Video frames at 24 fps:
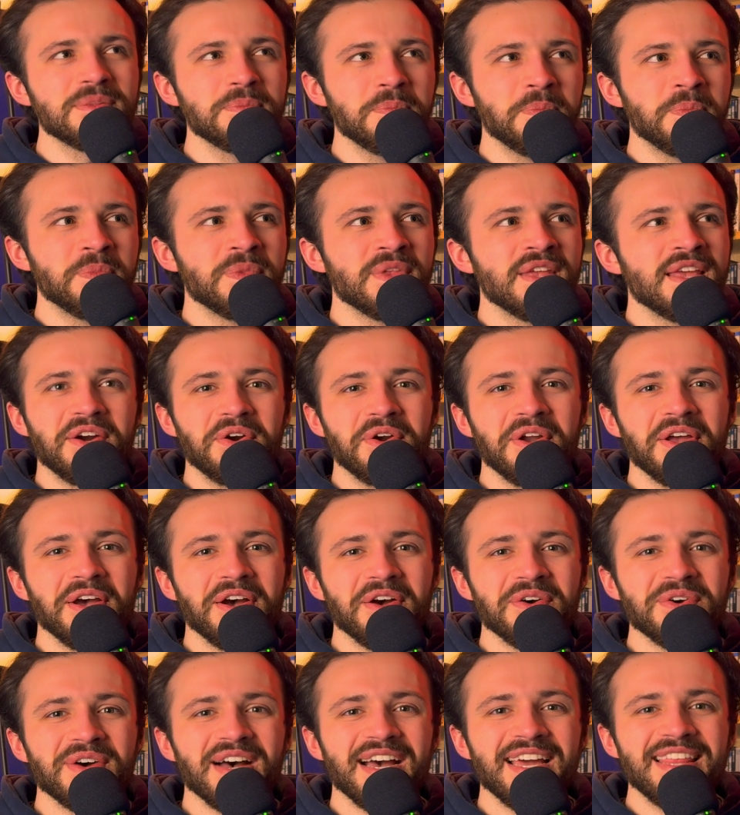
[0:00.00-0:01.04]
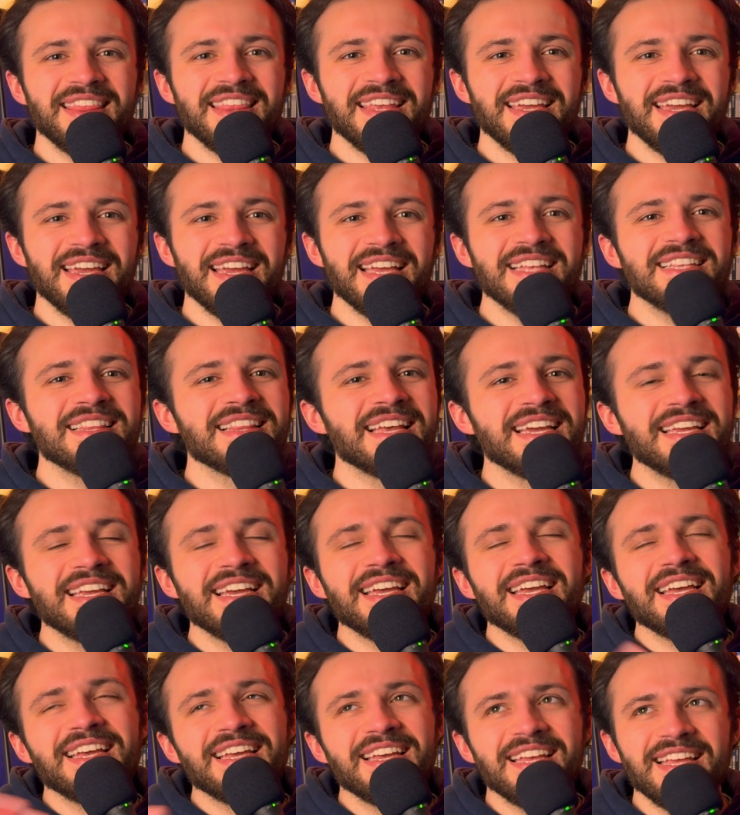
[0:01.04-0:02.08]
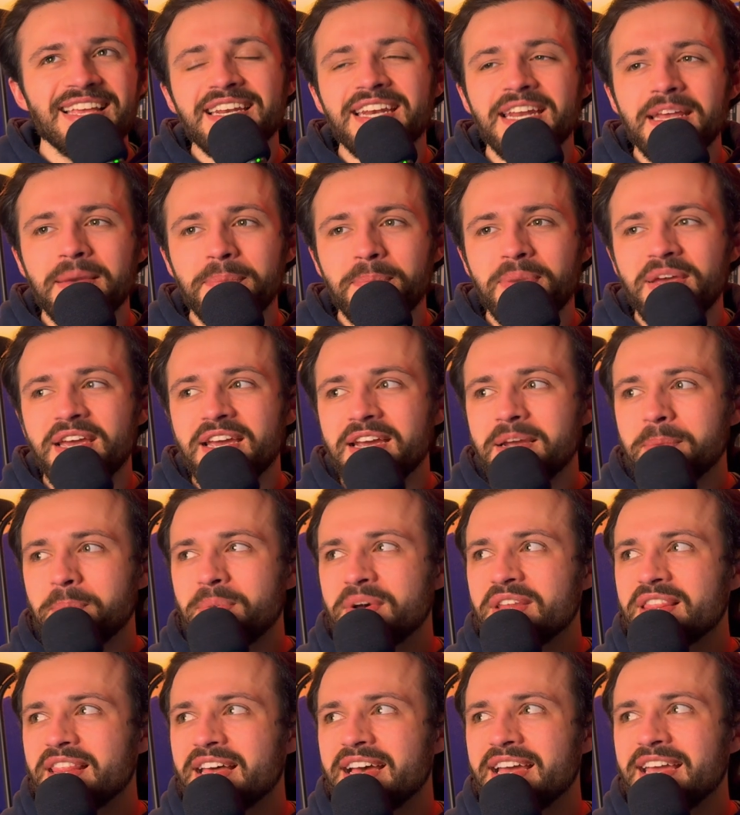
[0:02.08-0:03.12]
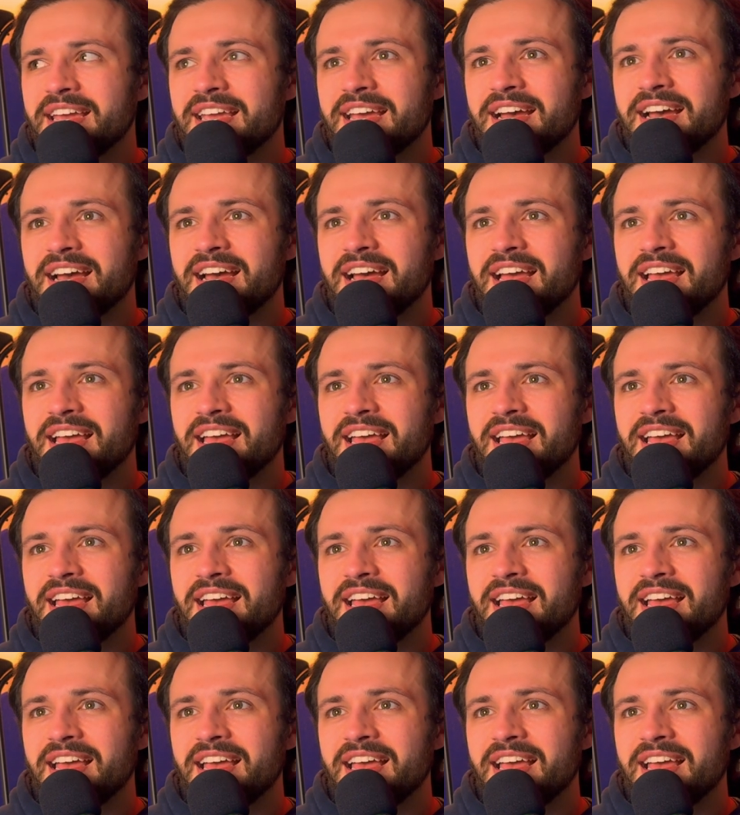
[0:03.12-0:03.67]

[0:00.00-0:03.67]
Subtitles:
well, I don't know. I think it's a nitpick, but like,